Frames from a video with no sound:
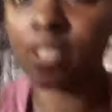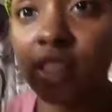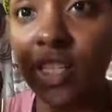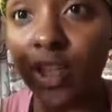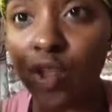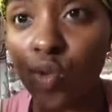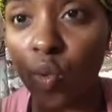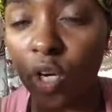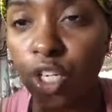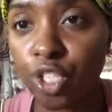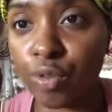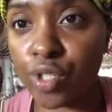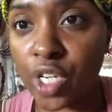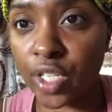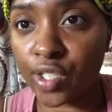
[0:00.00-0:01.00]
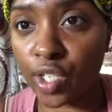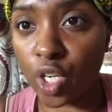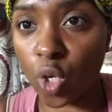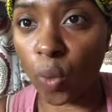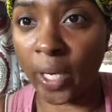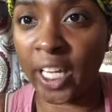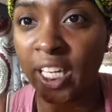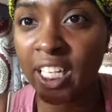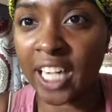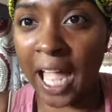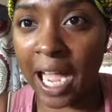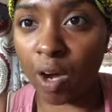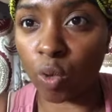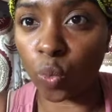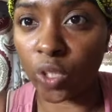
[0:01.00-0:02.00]
stitch where you just go in and
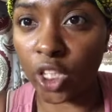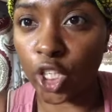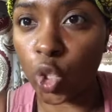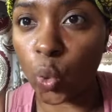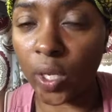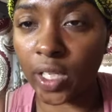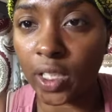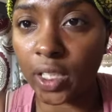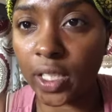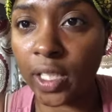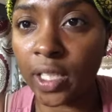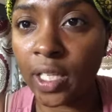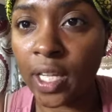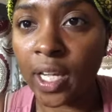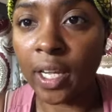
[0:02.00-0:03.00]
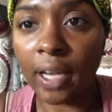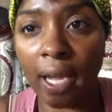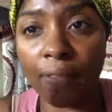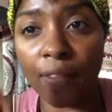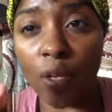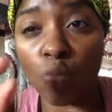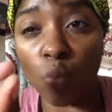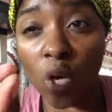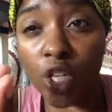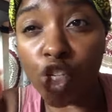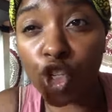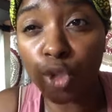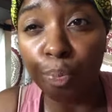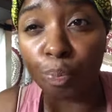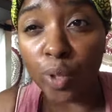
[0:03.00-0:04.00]
out really quickly, and then once
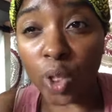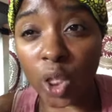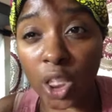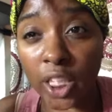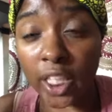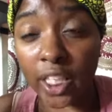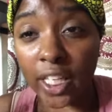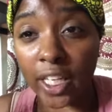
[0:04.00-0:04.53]
you pull it,